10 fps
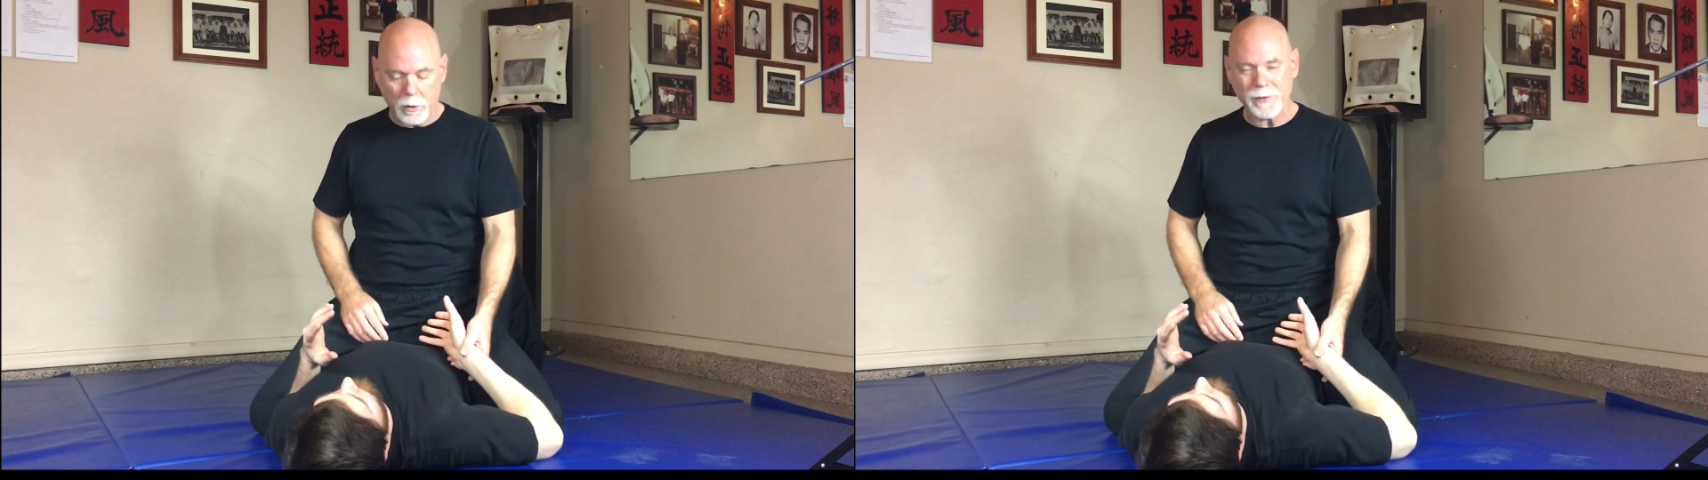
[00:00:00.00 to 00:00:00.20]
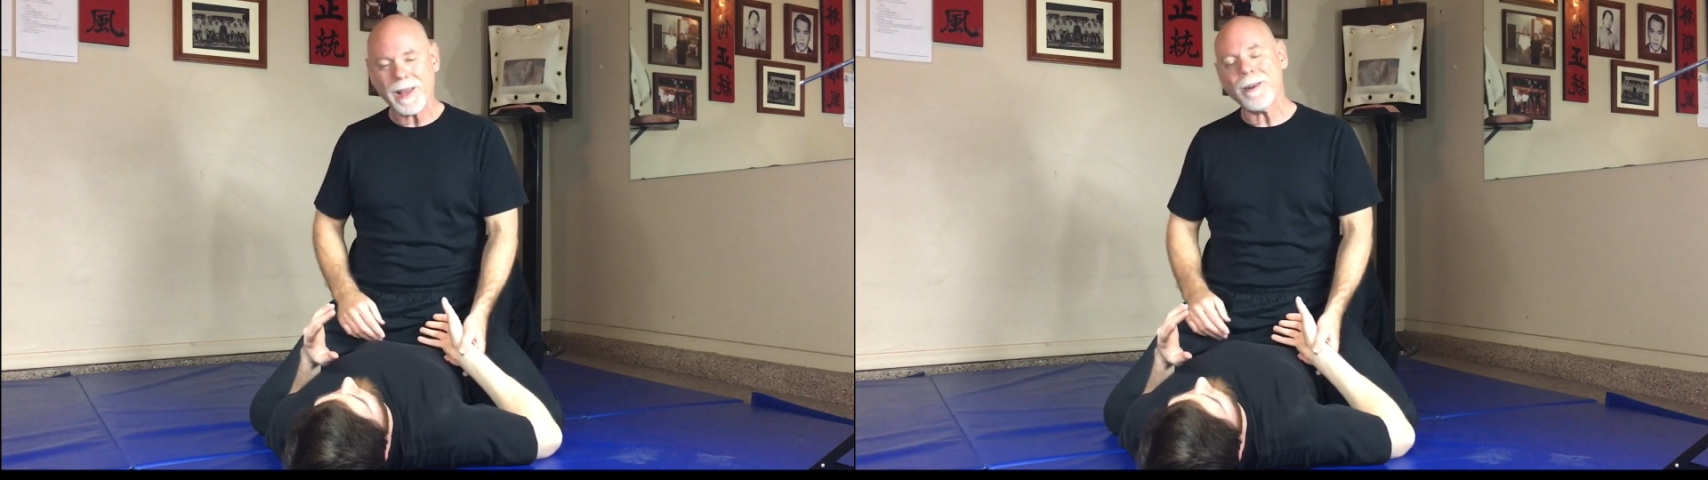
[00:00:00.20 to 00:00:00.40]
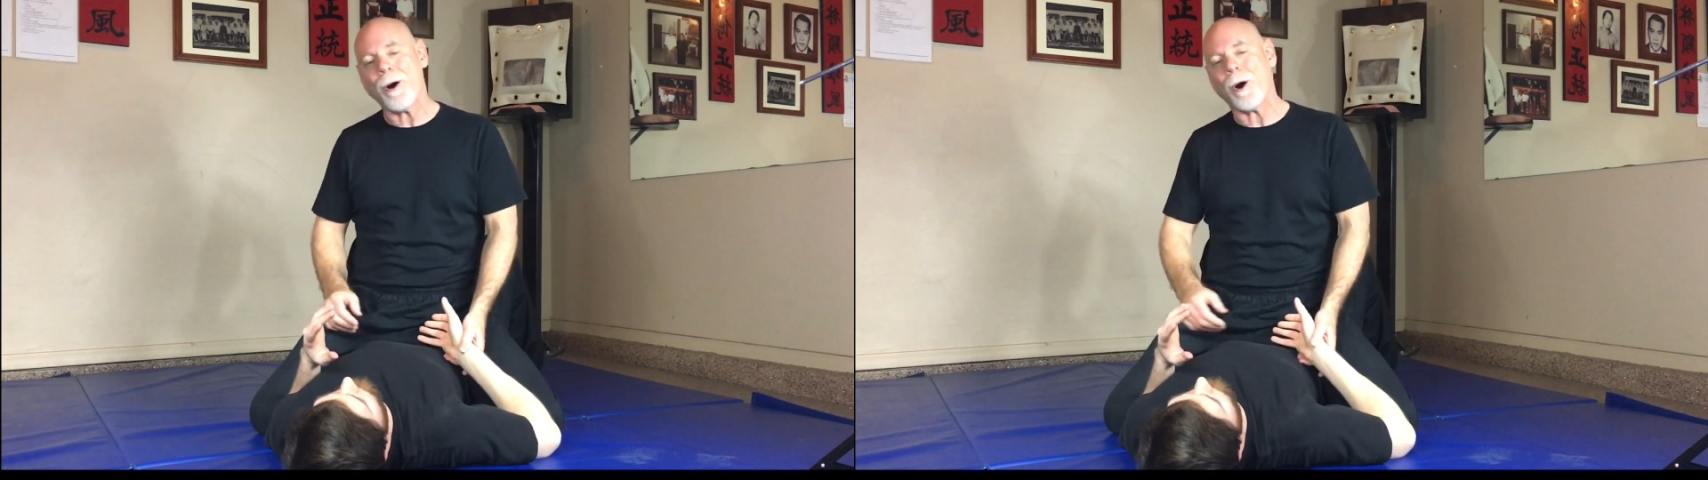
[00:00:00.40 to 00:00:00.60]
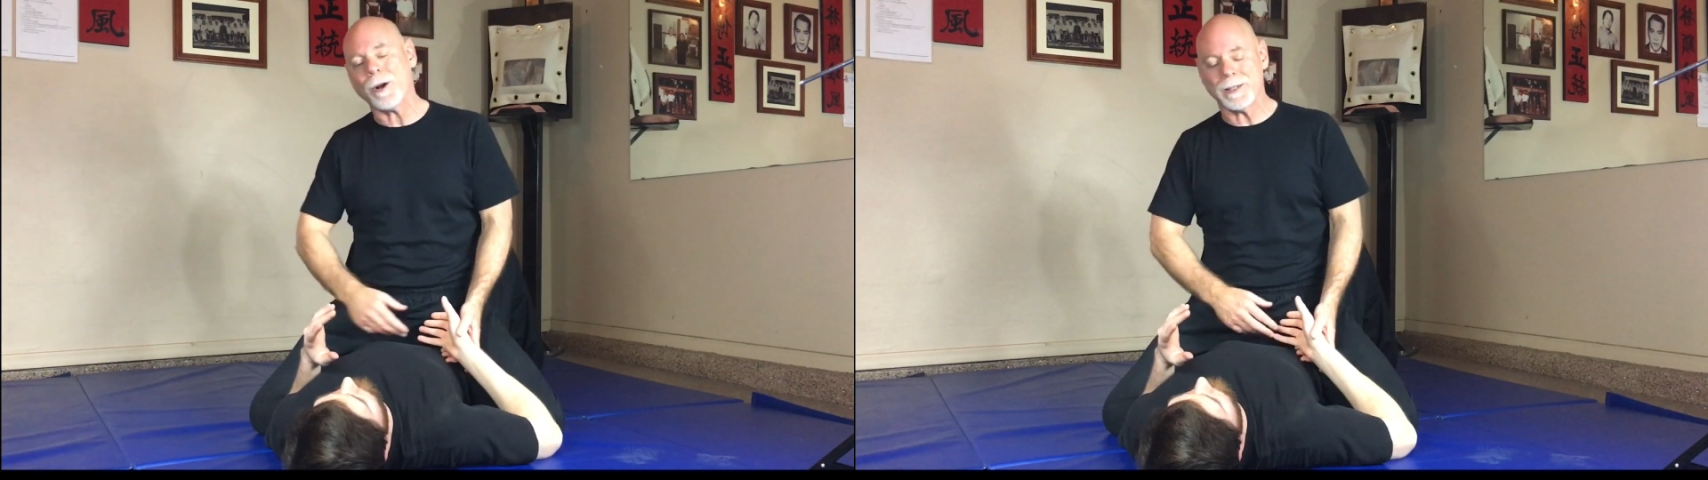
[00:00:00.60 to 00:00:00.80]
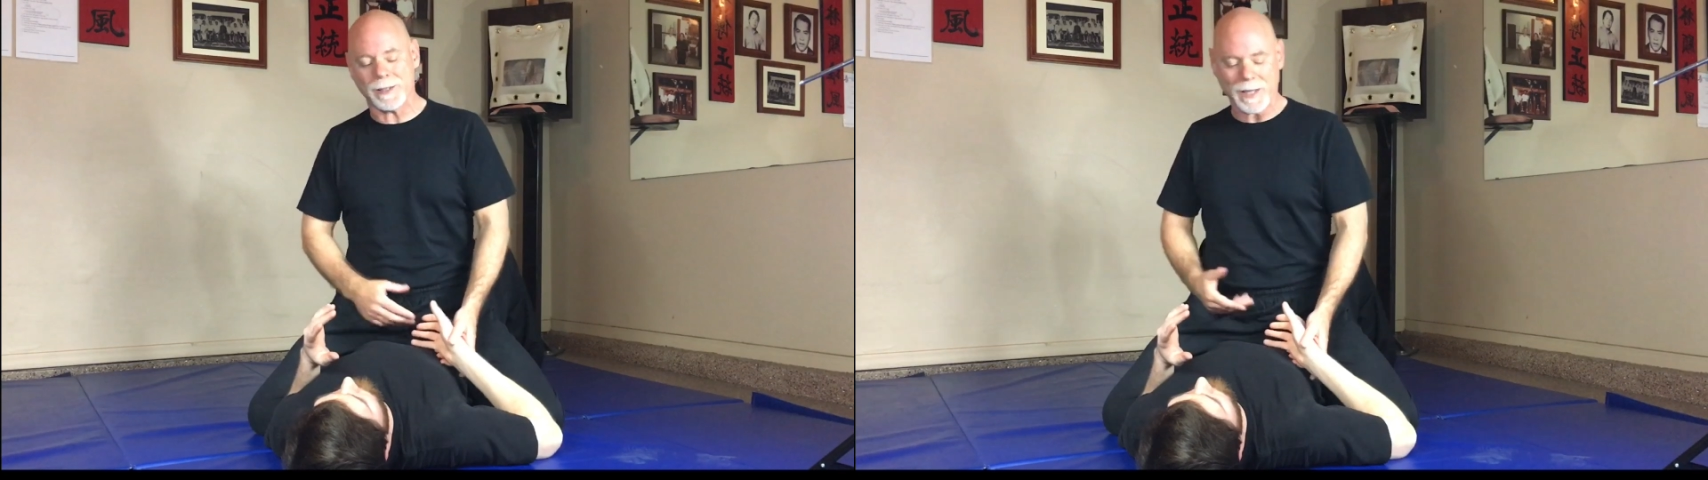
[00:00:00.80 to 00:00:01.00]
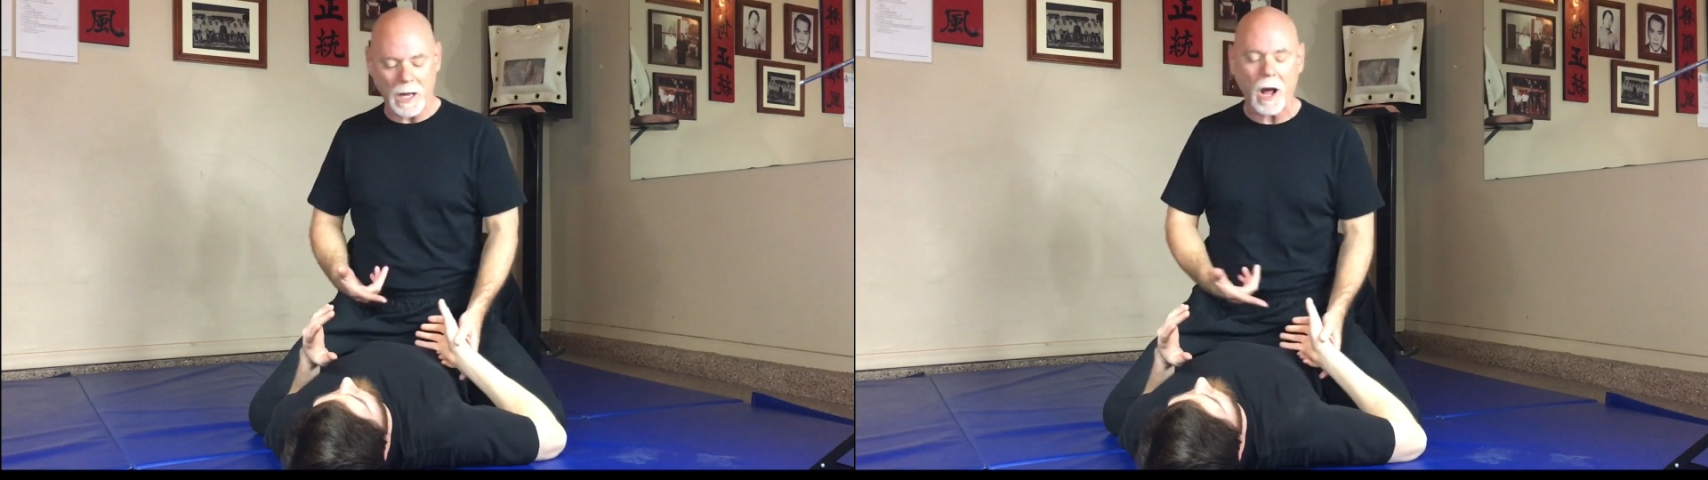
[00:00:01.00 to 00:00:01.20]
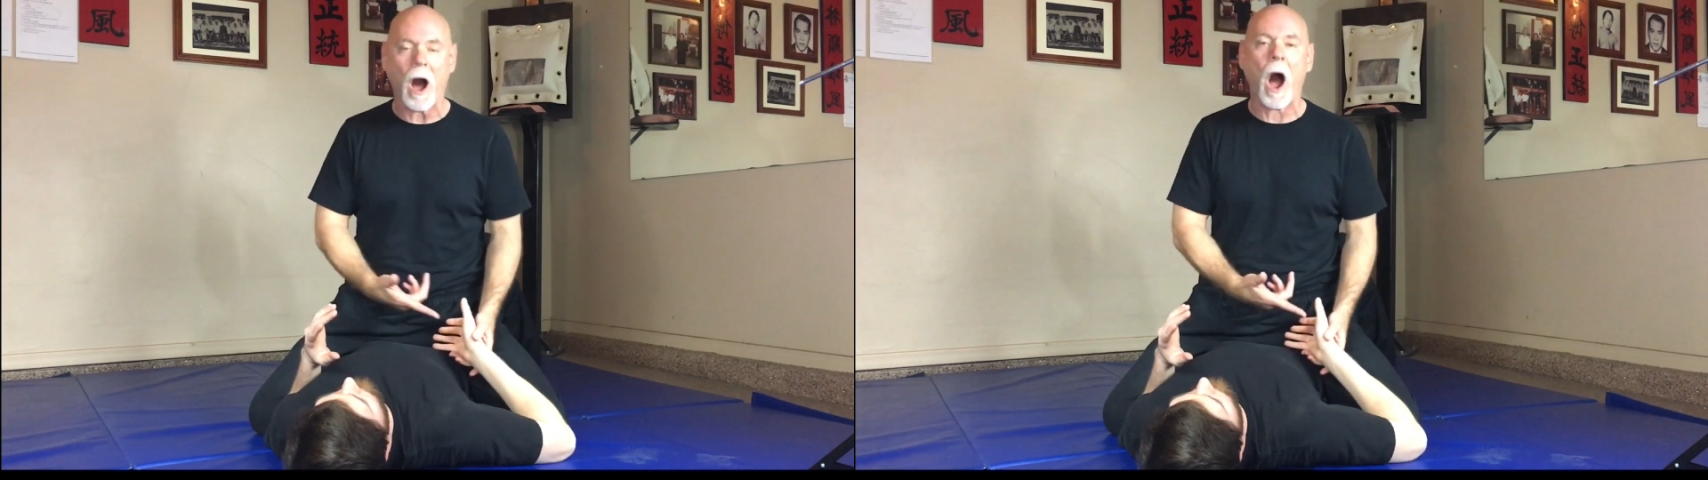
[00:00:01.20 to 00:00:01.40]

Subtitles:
It's kind of hard because it's kind of